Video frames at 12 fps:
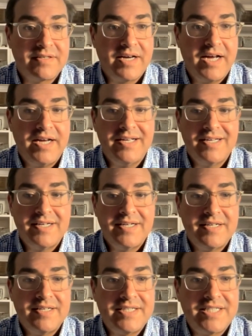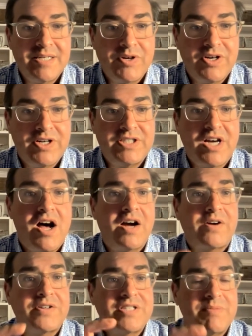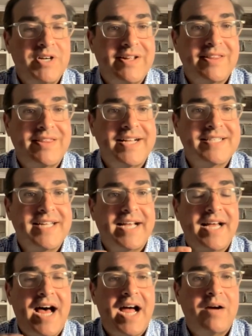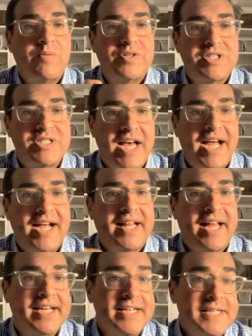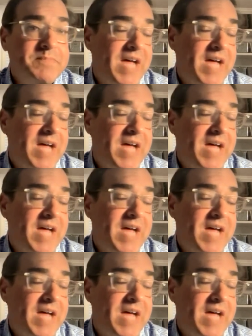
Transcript: okay similar to Toggl similar to other things like i will say like